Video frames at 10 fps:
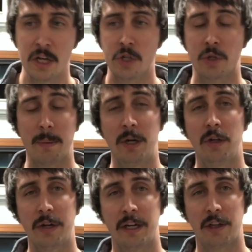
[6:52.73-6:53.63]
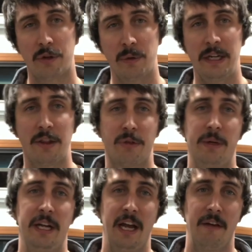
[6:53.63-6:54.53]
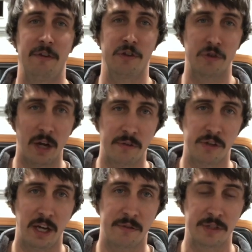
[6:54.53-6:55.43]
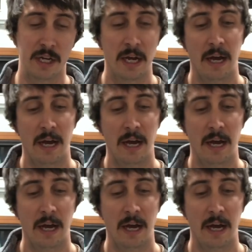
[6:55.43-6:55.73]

So I'm gonna look at 3 and 3.5-inch drive shafts.